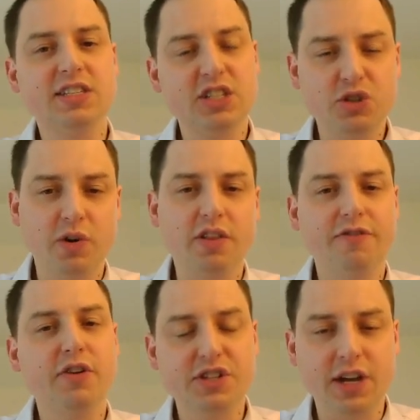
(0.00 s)
And this is one of the
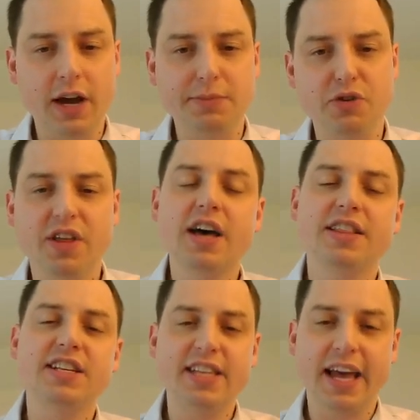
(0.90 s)
first times, or
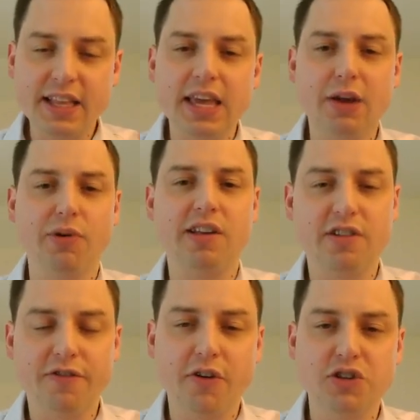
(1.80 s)
this technique really is
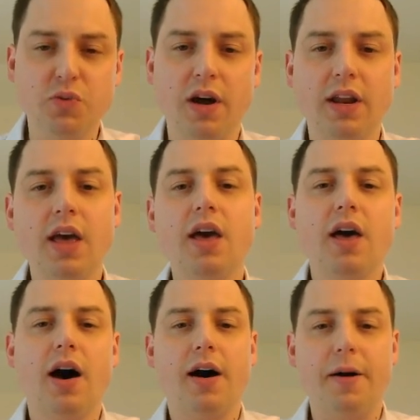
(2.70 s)
the first one.
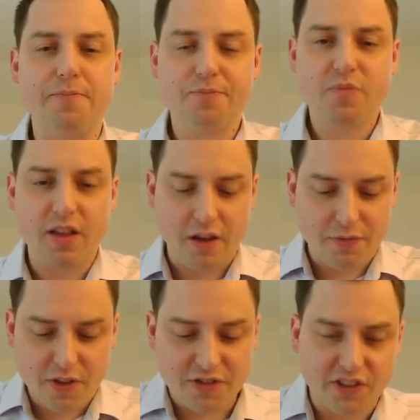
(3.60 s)

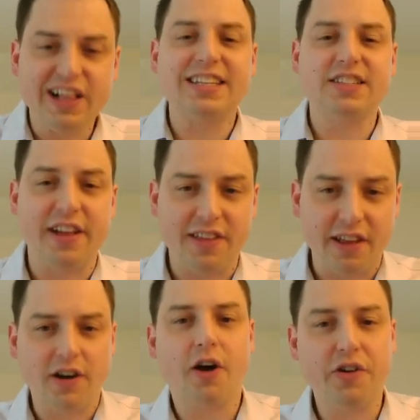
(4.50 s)
This class of
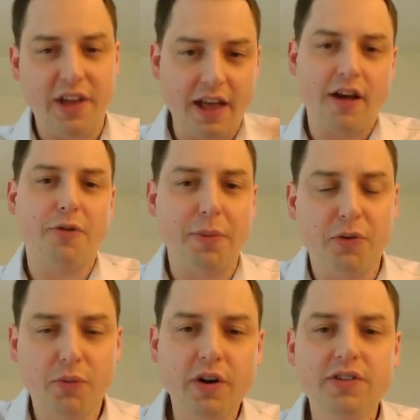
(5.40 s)
techniques, ours and other
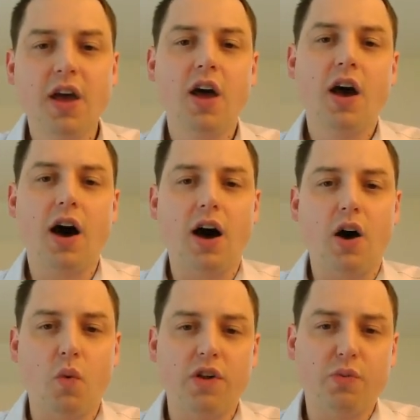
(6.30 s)
people's works,
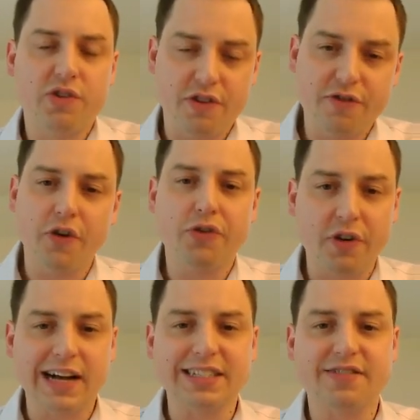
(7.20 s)
was the first sort
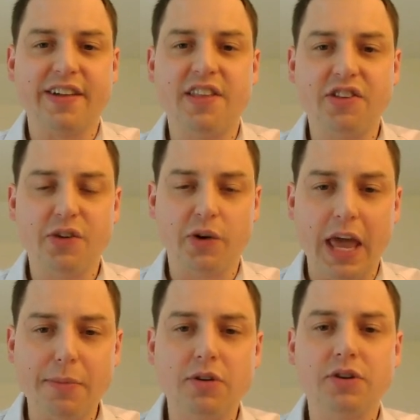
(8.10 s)
of class of techniques that were
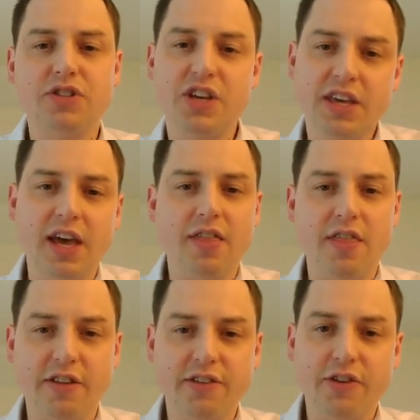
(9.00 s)
able to get
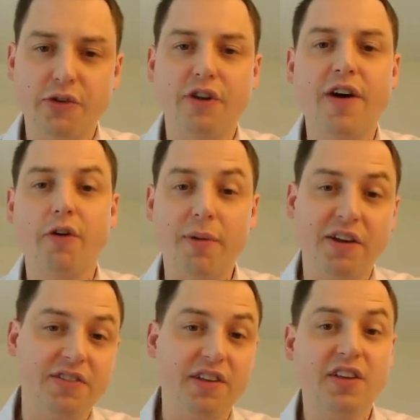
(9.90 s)
this certified
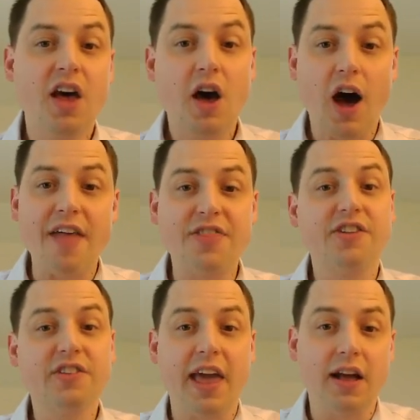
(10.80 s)
robustness at the
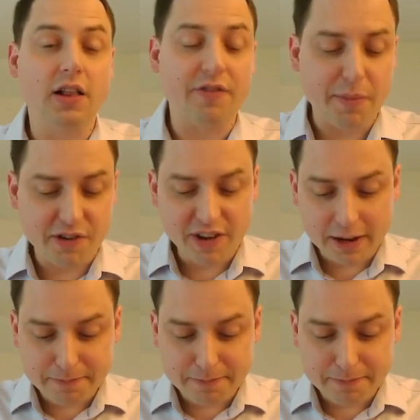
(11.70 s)
scale of ImageNet.